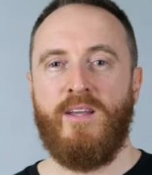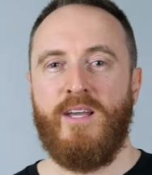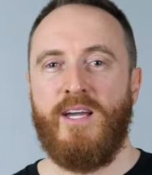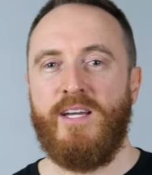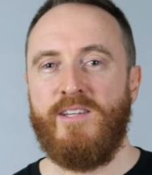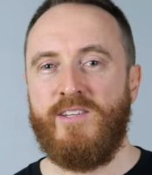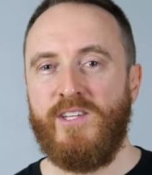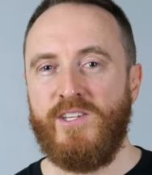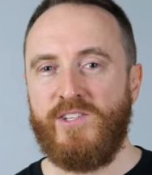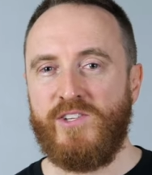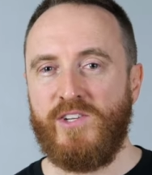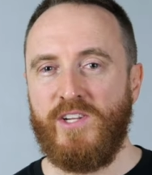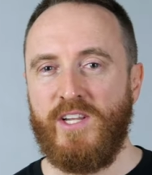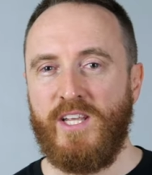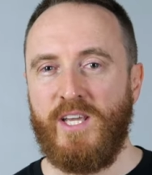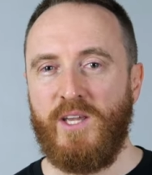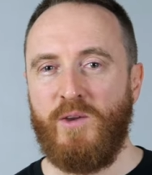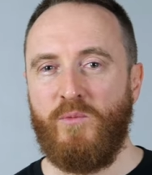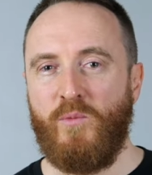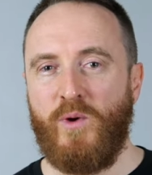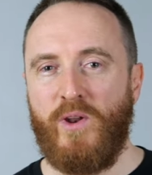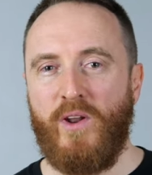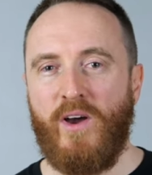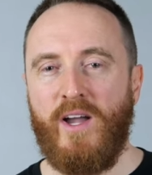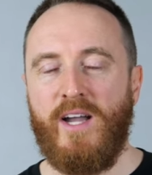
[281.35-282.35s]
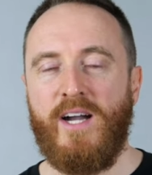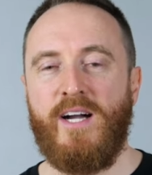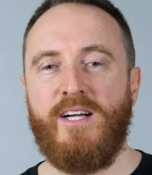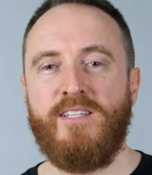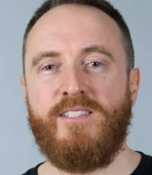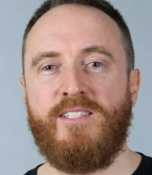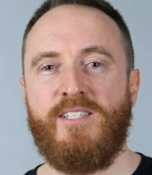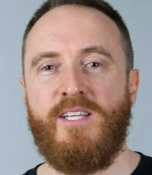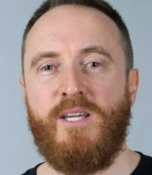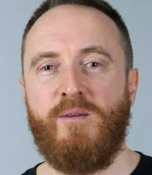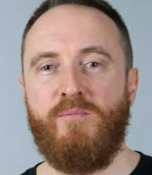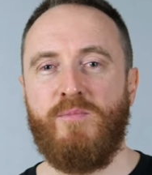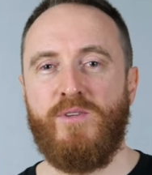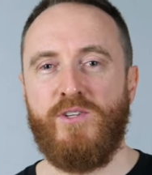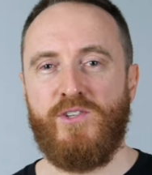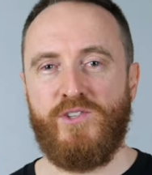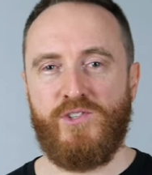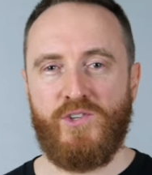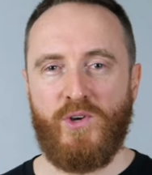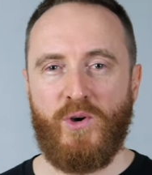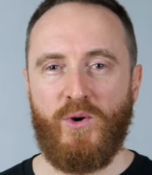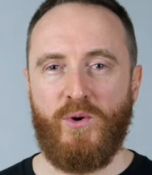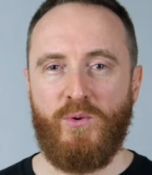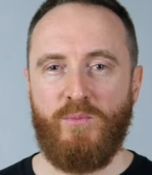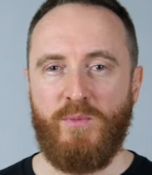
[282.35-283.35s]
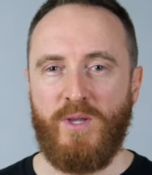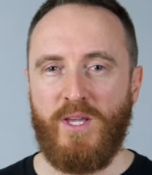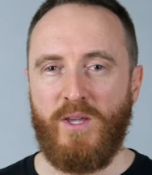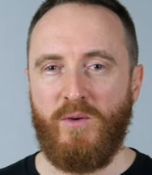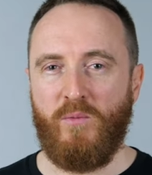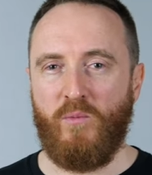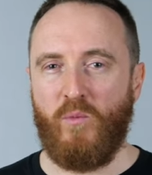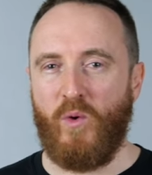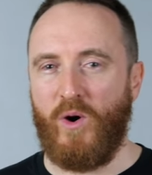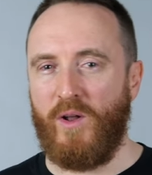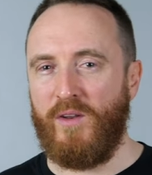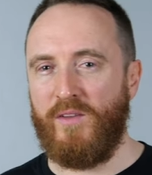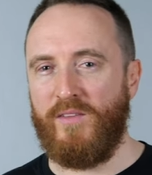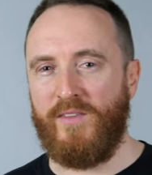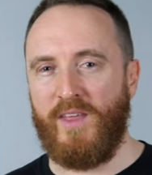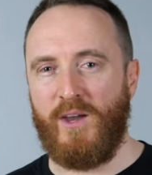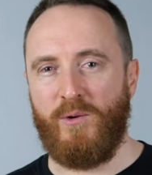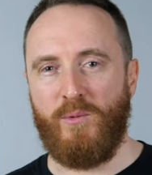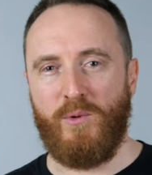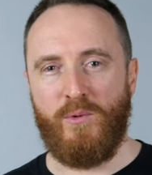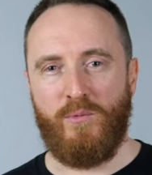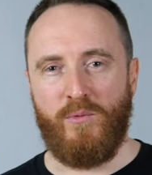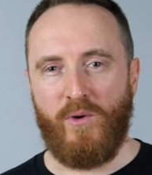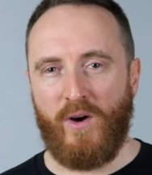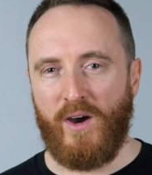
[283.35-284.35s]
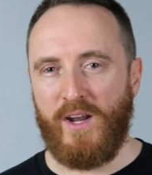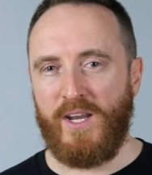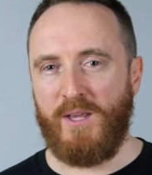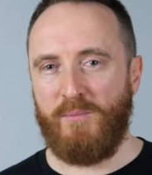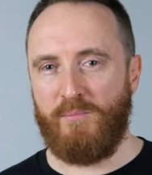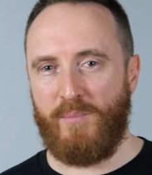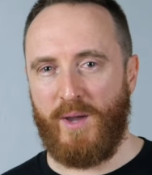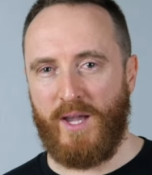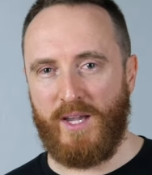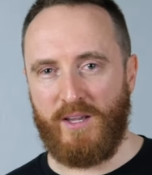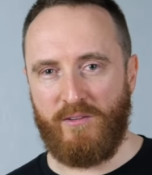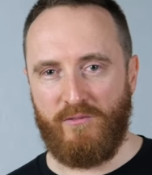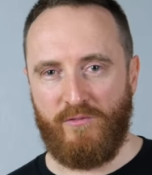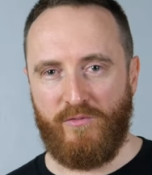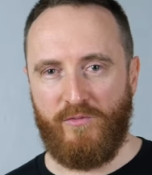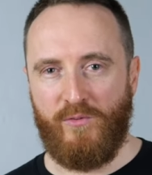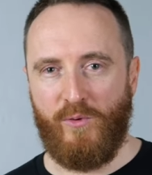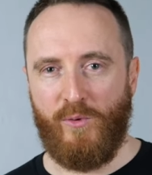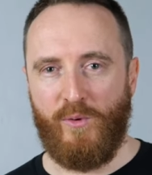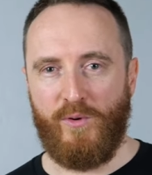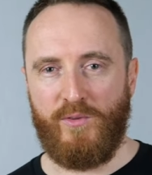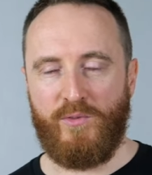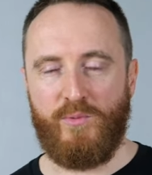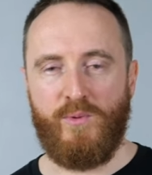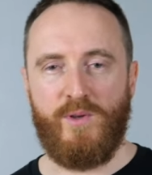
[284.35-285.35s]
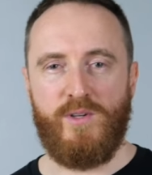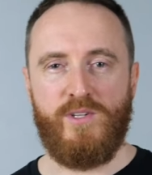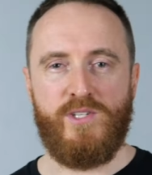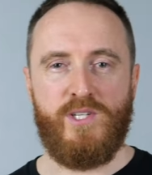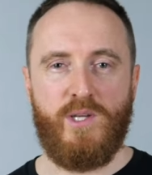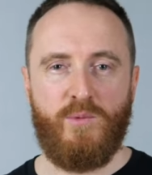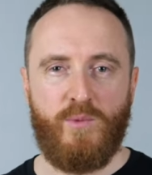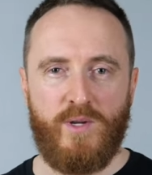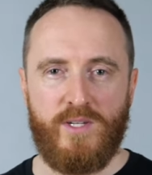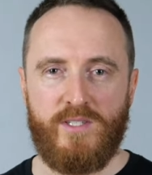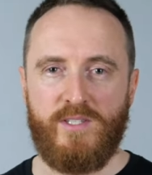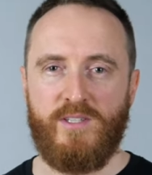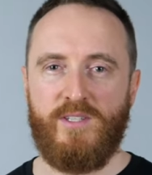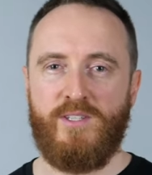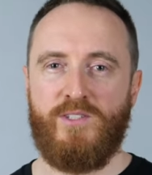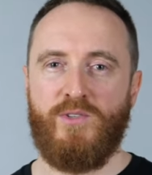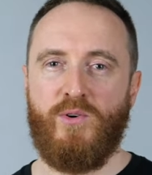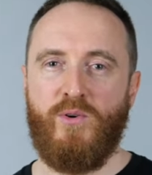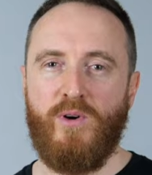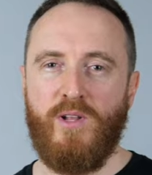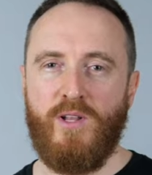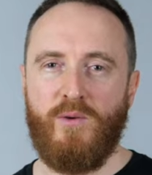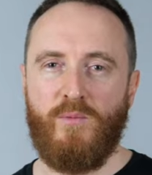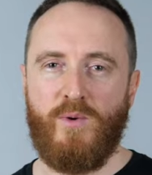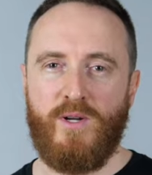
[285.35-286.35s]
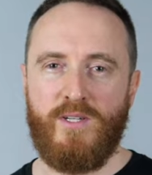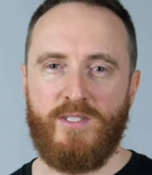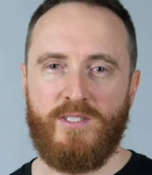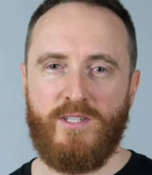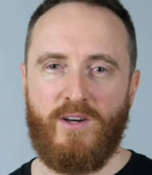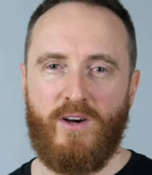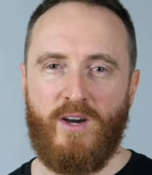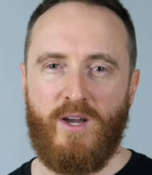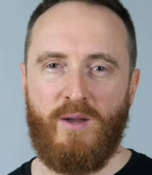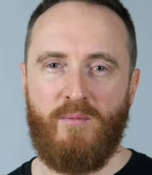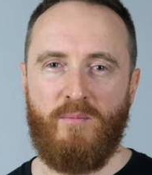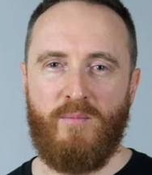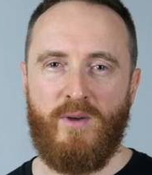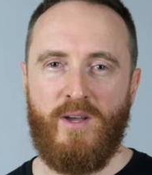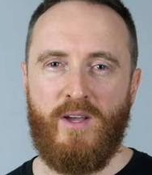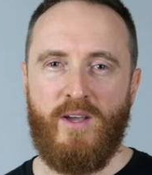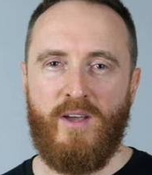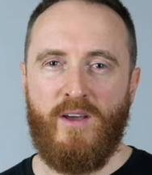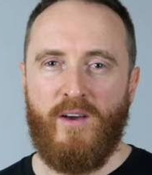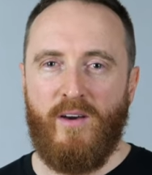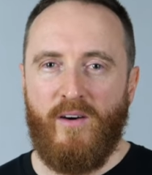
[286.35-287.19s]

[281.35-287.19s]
Additionally, when I asked him to show me what they were writing back and forth when she went to the toilet one time,